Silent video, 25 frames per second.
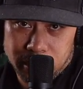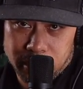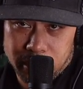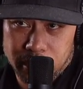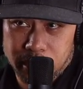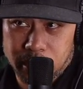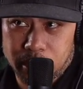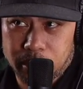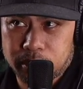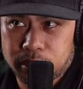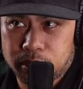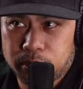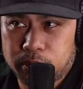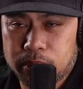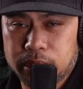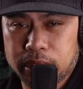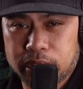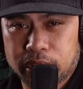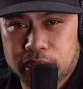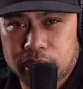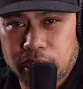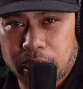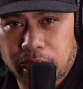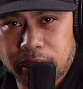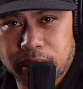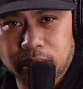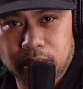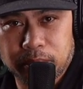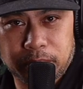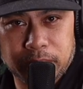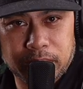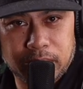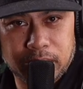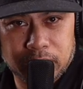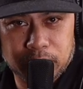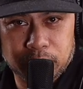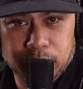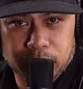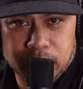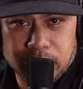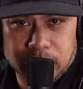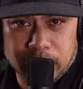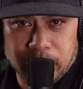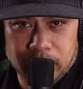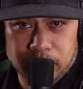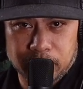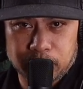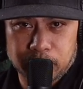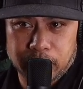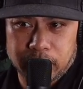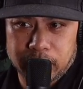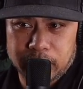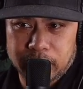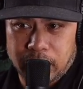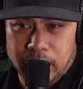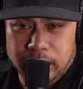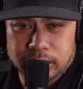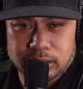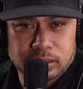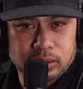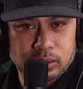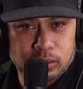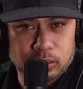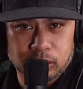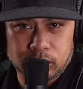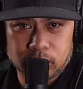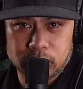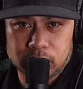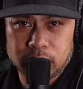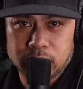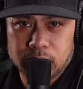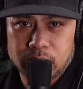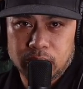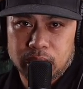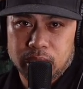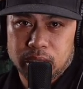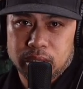And I was really shy to begin with anyway at school.